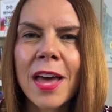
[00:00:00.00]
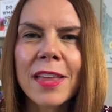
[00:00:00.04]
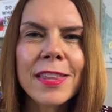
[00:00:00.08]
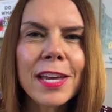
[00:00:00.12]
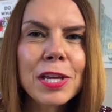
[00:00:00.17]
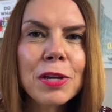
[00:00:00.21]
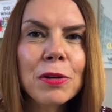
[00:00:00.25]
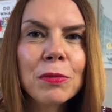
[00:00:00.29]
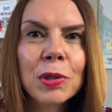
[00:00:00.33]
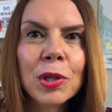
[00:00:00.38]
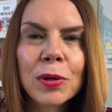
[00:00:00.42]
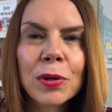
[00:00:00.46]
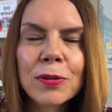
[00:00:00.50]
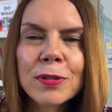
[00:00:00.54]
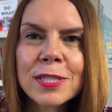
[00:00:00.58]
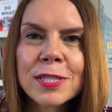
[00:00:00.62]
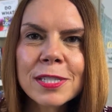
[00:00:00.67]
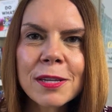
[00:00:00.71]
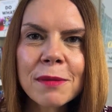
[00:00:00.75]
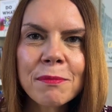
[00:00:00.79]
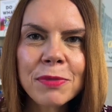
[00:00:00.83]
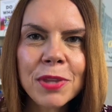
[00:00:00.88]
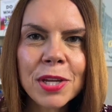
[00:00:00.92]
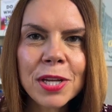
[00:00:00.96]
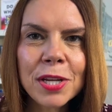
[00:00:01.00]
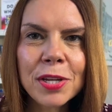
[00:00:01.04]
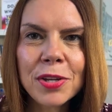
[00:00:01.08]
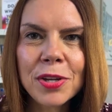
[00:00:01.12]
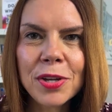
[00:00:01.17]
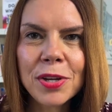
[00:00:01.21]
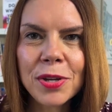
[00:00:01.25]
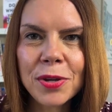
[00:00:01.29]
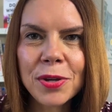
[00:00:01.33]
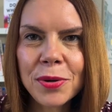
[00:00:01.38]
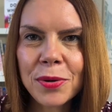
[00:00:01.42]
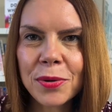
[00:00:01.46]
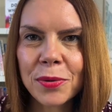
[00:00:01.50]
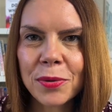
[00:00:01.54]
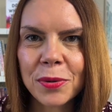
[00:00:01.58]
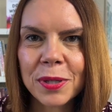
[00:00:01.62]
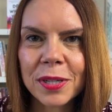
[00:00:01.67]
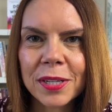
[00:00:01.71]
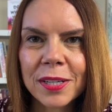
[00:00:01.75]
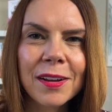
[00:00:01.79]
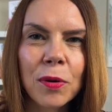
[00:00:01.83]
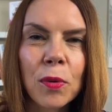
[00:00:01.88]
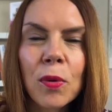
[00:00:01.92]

that you learned something new,